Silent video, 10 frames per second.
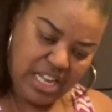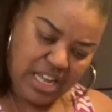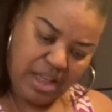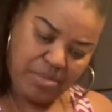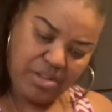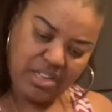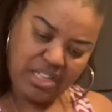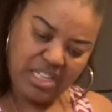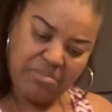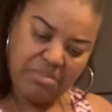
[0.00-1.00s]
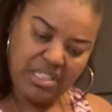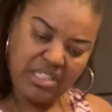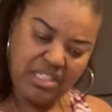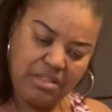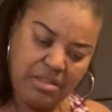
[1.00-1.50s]
I'm gonna eat me
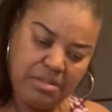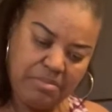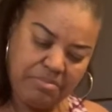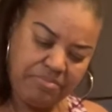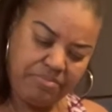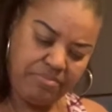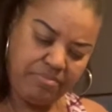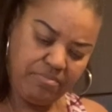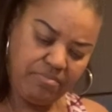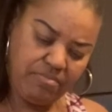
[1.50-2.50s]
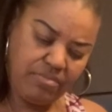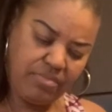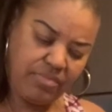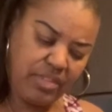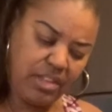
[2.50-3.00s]
some
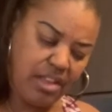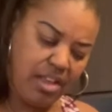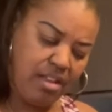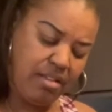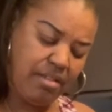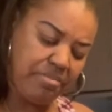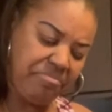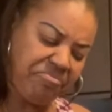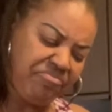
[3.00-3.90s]
coleslaw